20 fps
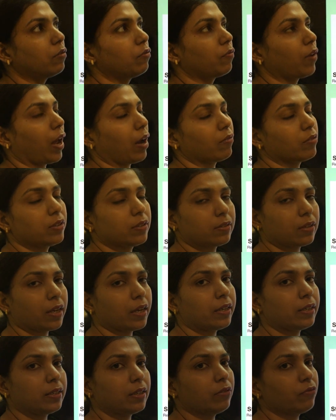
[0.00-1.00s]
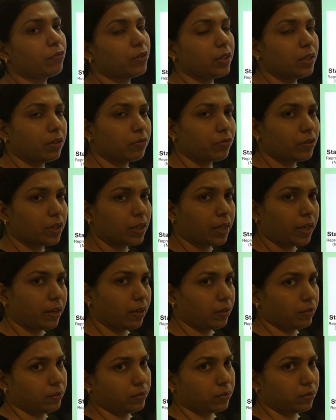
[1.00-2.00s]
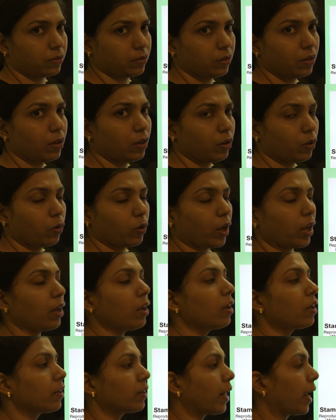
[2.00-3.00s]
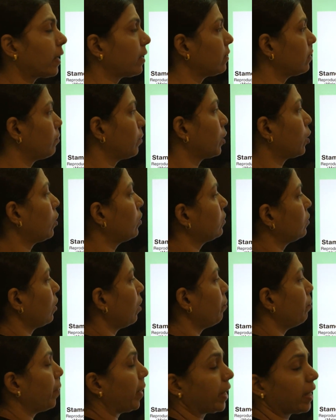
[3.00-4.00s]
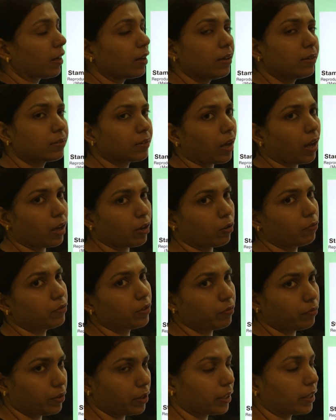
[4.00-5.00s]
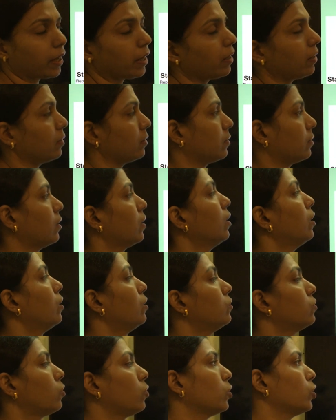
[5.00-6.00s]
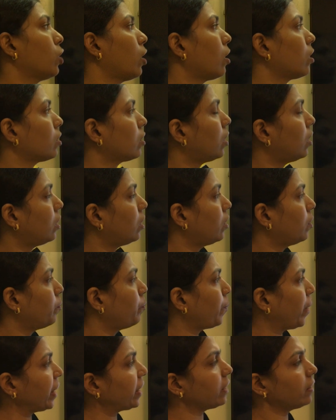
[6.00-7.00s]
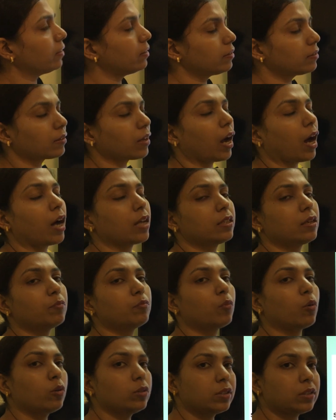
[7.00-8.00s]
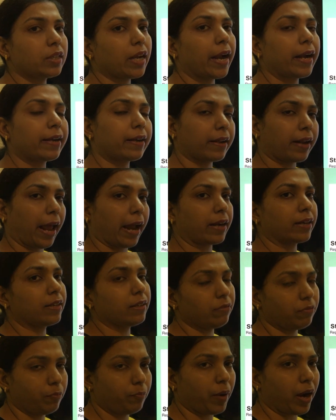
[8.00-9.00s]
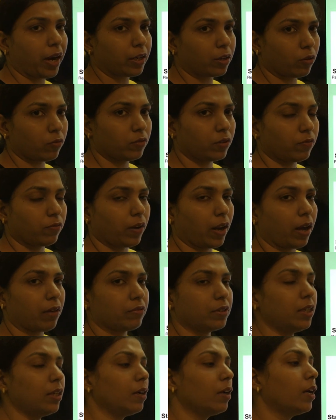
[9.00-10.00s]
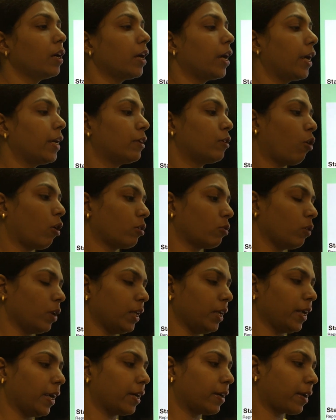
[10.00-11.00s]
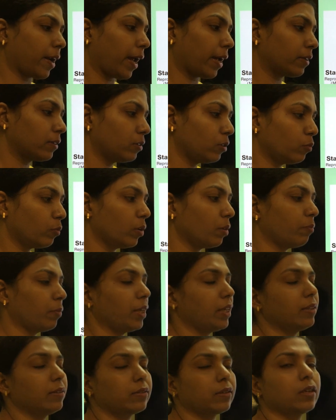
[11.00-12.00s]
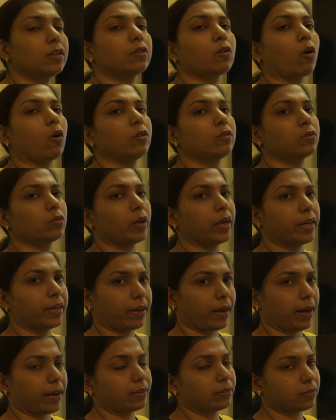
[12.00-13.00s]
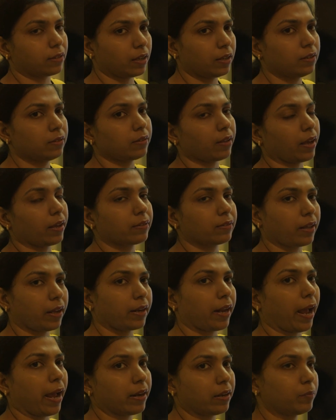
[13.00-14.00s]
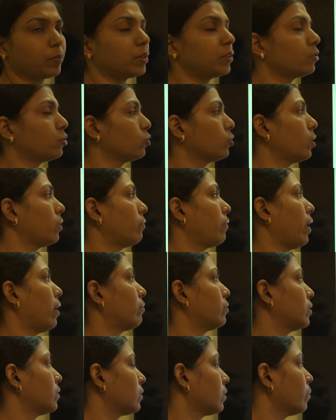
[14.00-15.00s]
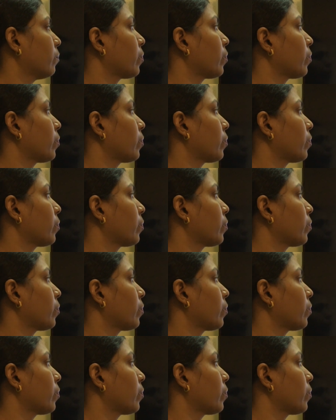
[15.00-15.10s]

flowers in different colors, okay, that is because your petals are of different colors. So your petals are the most attractive part of the flower. It not only attracts human beings, it also attracts insects and animals to the flowers.